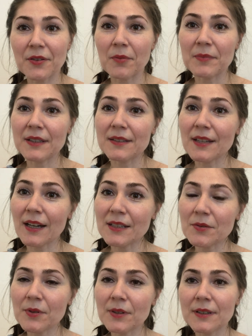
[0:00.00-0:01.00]
from the
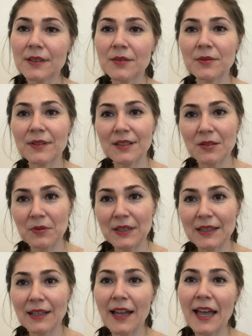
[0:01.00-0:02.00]
sidewalk to the
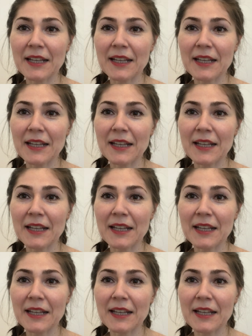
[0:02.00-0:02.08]
street